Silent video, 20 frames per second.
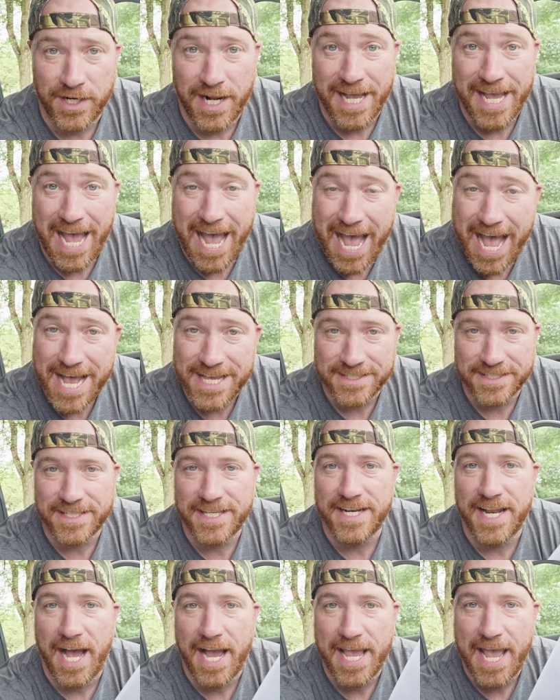And I asked,
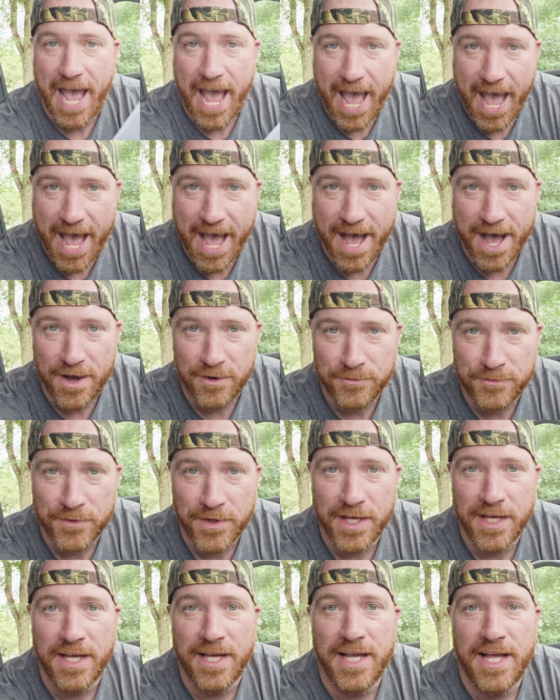can I have
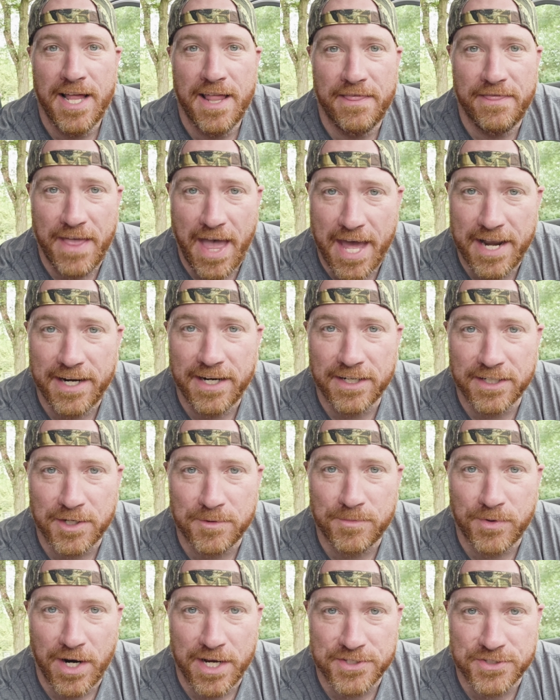that air
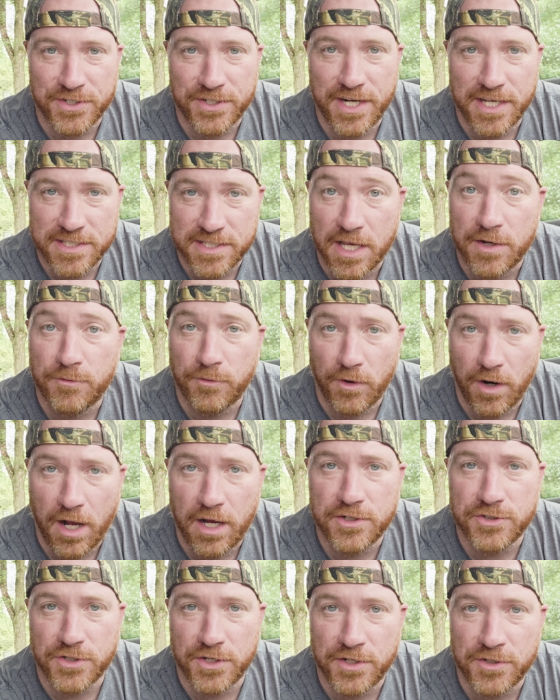compressor? And they said for
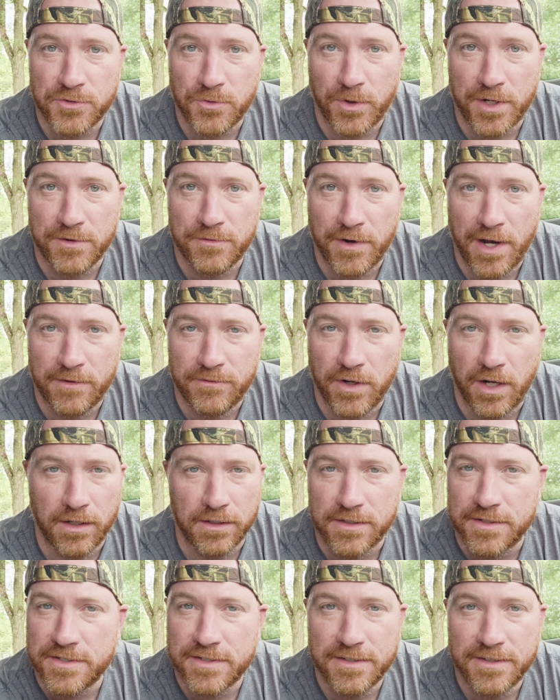
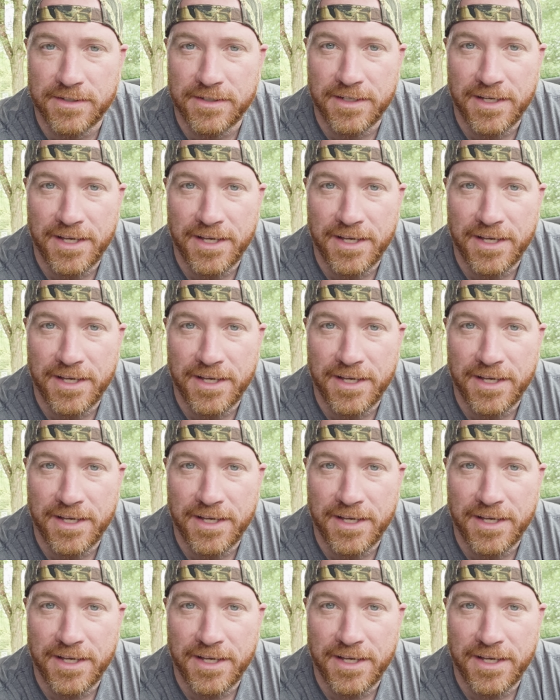$125.